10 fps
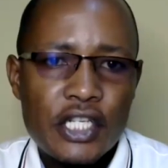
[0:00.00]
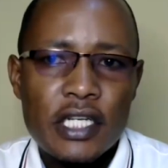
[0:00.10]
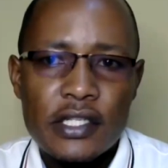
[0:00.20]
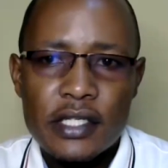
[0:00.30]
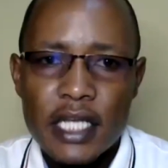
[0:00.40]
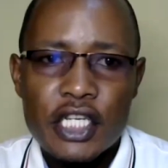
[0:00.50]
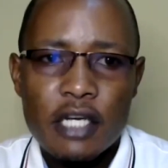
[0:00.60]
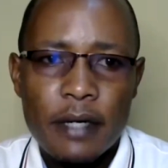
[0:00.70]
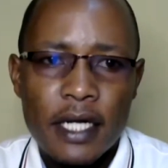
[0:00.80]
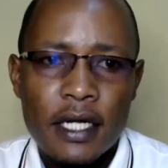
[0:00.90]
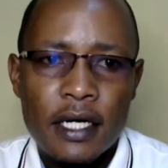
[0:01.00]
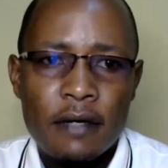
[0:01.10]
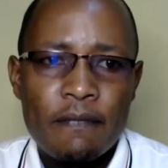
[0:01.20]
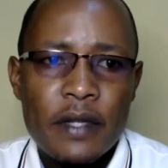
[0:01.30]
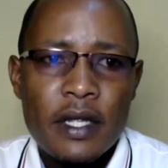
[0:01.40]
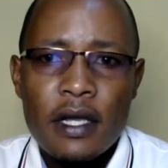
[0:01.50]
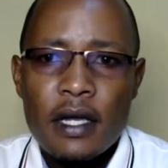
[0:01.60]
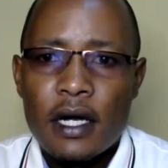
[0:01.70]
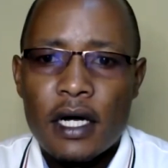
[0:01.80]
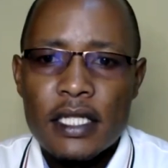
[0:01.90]
in such a manner
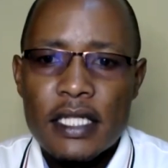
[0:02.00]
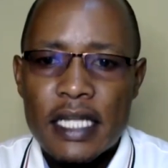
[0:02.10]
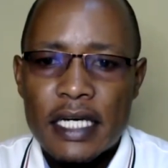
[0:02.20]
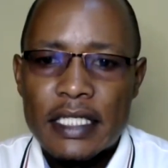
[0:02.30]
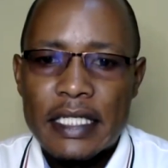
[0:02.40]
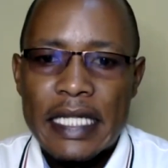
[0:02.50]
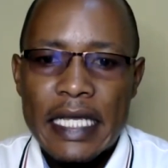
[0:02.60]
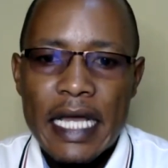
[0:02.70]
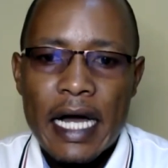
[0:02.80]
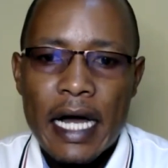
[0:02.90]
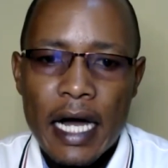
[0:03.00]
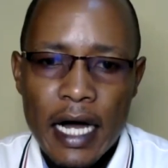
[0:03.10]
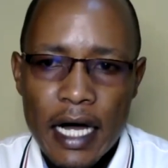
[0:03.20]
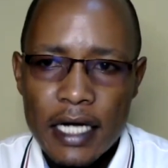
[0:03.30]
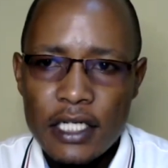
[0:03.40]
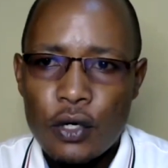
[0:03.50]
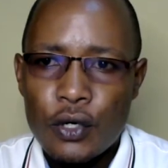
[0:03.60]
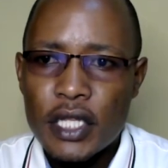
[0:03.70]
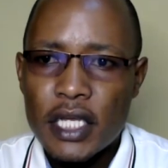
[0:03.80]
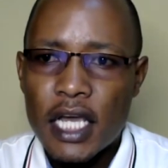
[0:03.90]
that they are heard,
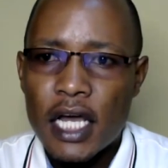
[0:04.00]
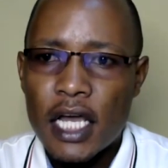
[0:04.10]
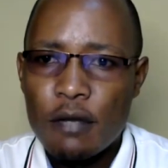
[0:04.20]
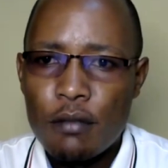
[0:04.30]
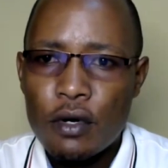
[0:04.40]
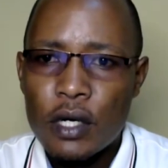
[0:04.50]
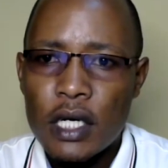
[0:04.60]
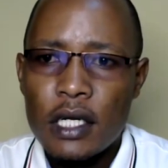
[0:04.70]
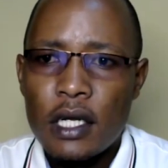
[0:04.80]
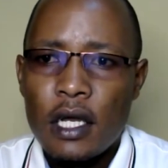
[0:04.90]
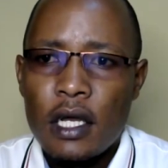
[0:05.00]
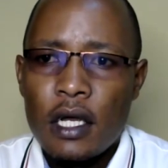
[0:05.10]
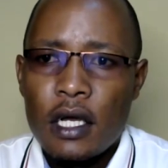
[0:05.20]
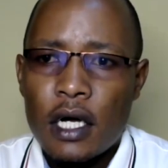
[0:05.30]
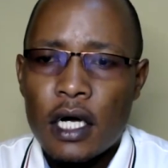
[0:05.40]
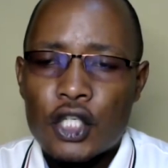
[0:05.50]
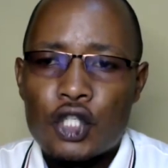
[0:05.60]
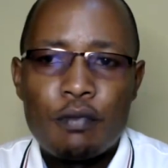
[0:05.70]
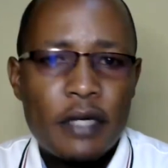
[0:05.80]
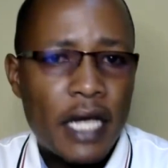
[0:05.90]
or they are able
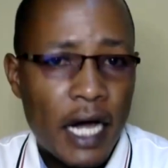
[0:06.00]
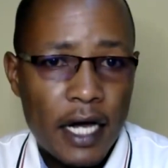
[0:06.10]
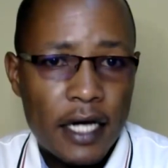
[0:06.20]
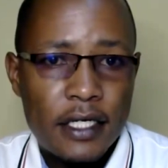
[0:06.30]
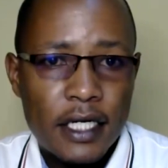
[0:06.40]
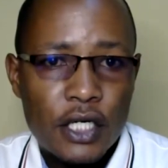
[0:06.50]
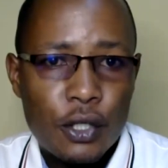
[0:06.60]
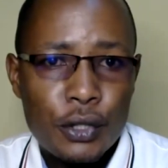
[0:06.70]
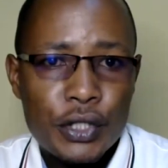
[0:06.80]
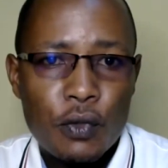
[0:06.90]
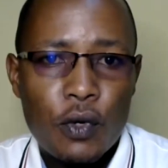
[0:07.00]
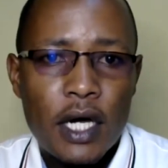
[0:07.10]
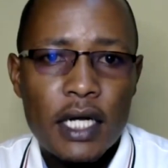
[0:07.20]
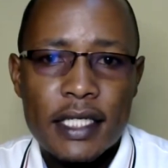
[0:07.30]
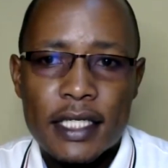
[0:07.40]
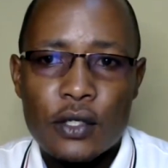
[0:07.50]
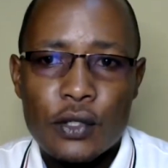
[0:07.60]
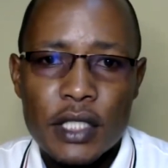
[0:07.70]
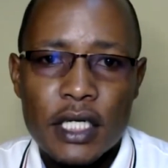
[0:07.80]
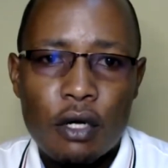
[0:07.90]
to be heard across the world,
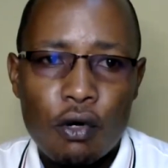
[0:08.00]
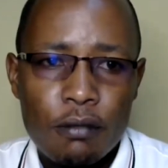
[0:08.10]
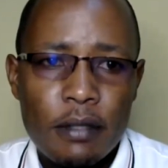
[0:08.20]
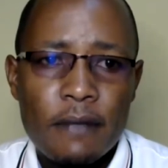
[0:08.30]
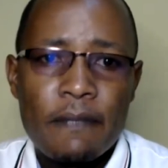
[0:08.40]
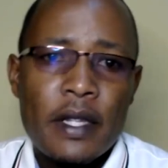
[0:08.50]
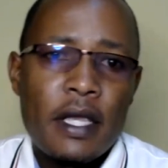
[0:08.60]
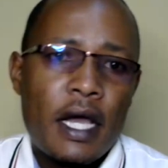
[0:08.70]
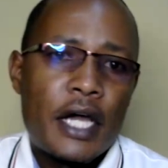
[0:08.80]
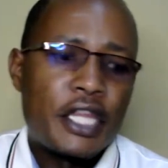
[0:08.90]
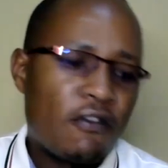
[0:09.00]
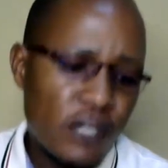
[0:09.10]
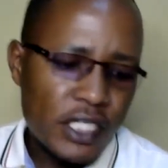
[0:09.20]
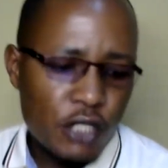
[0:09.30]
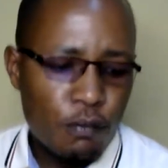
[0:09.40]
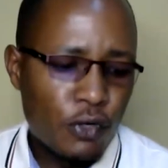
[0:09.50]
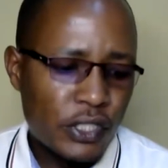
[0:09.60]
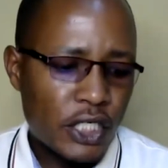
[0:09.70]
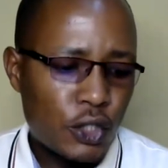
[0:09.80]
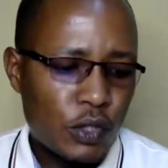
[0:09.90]
across the globe. And therefore, it is
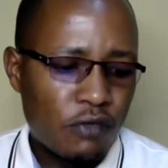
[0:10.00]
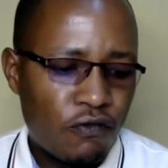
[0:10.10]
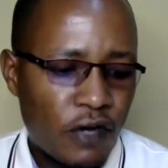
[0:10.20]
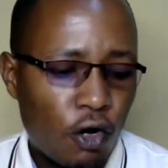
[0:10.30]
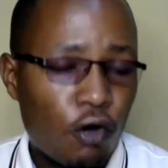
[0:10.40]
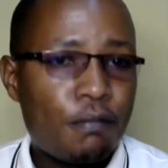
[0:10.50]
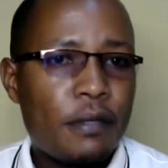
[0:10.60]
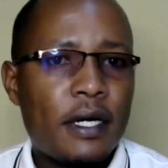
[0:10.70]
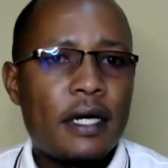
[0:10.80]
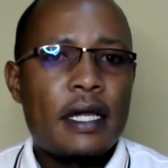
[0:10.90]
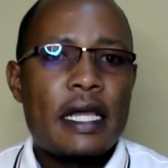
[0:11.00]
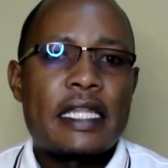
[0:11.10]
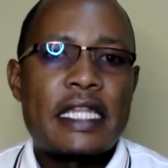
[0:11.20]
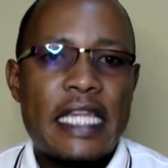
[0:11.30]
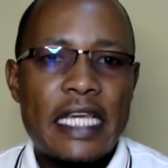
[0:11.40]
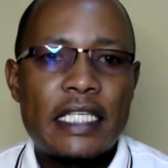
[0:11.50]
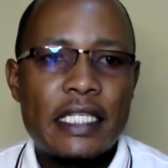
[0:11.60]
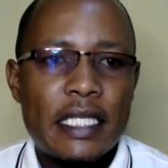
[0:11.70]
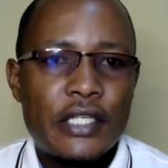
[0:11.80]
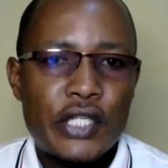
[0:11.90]
important to develop
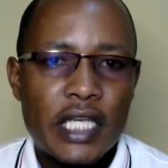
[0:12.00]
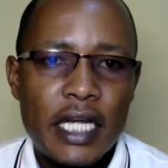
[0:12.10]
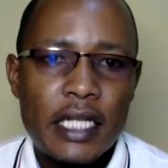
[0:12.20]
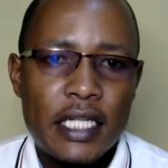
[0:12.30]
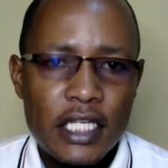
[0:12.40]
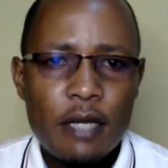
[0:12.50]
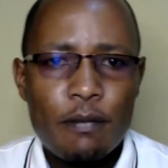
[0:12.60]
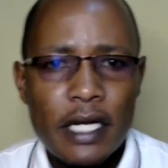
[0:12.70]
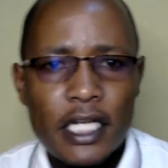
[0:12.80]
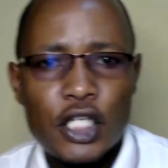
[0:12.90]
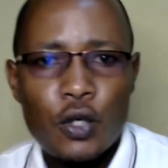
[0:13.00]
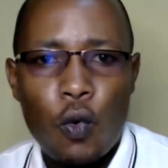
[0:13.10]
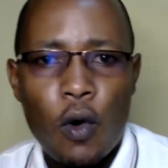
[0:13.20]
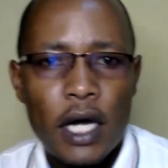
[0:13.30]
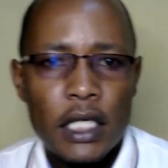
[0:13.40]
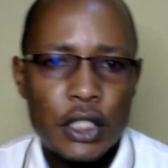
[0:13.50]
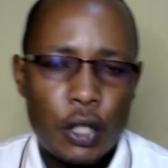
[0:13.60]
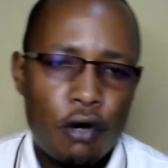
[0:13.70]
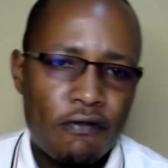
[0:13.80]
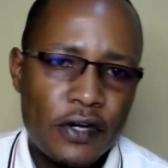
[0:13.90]
this skill, this ability world
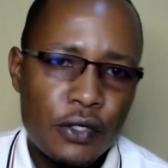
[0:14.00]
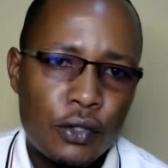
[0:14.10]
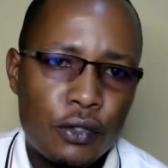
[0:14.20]
over.